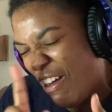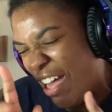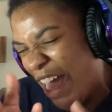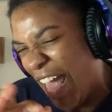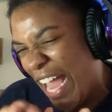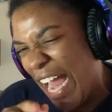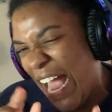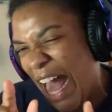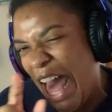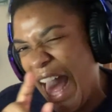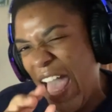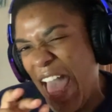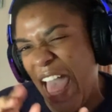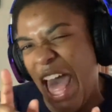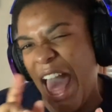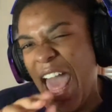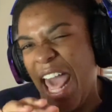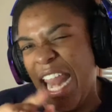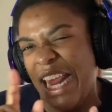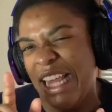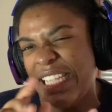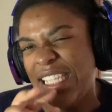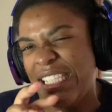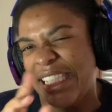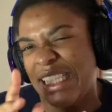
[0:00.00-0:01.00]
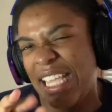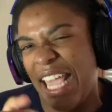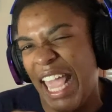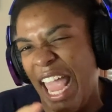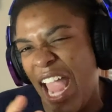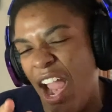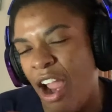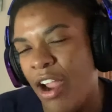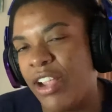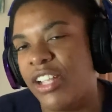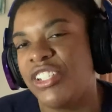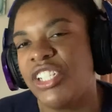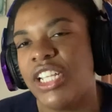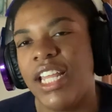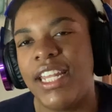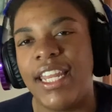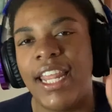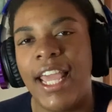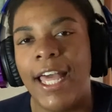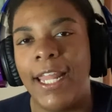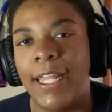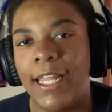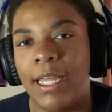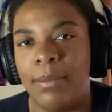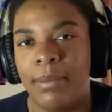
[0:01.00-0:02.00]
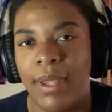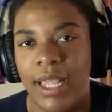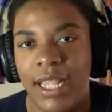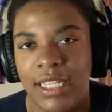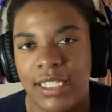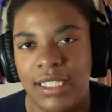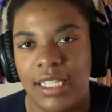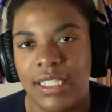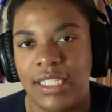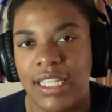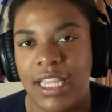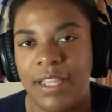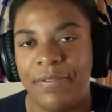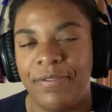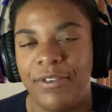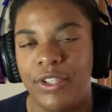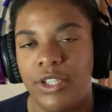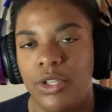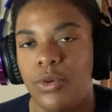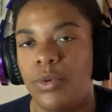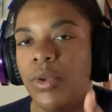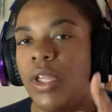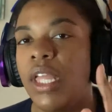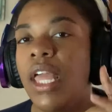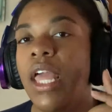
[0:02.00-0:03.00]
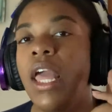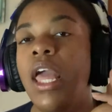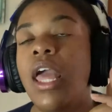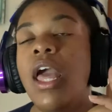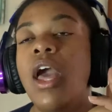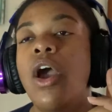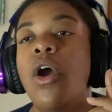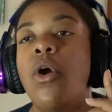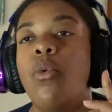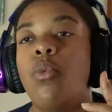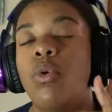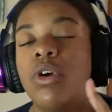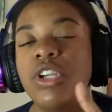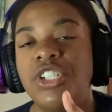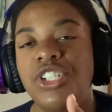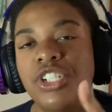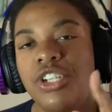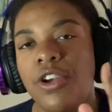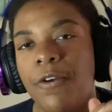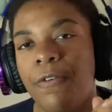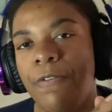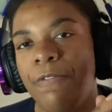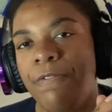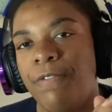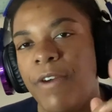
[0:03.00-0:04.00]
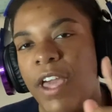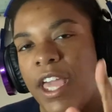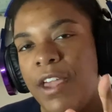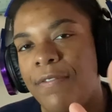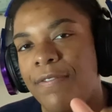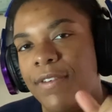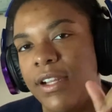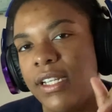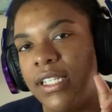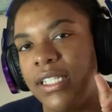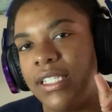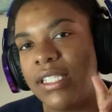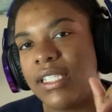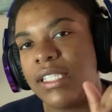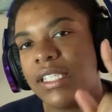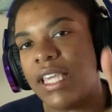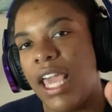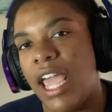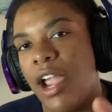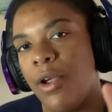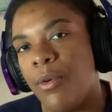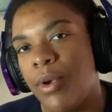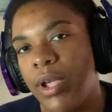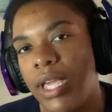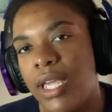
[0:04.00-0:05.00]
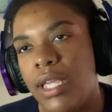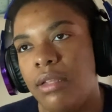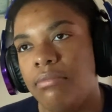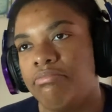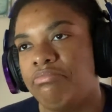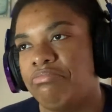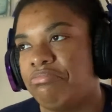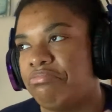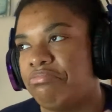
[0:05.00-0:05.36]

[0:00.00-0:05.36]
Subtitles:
my God, it's scary. Shut the hell up, man. This ain't for you. What's your favorite scary